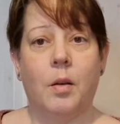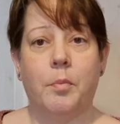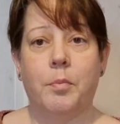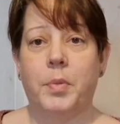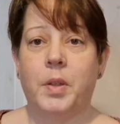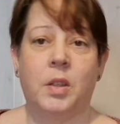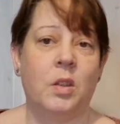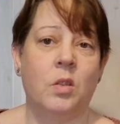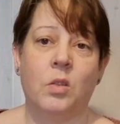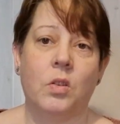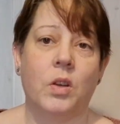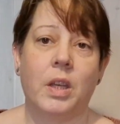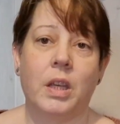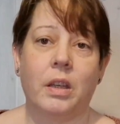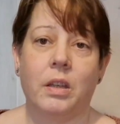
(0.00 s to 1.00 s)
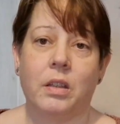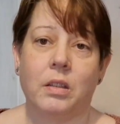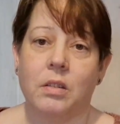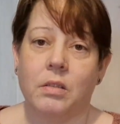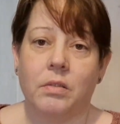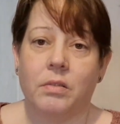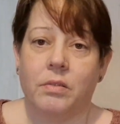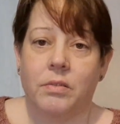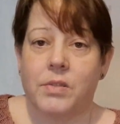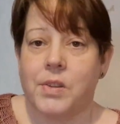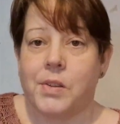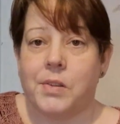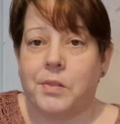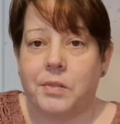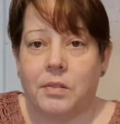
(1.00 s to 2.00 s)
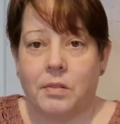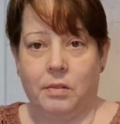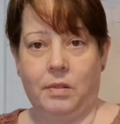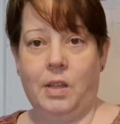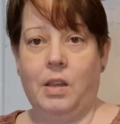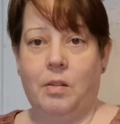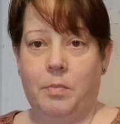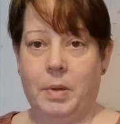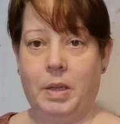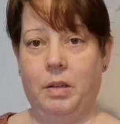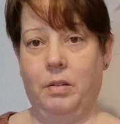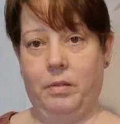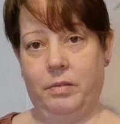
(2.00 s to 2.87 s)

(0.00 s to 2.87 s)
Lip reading: but you're not here to hear about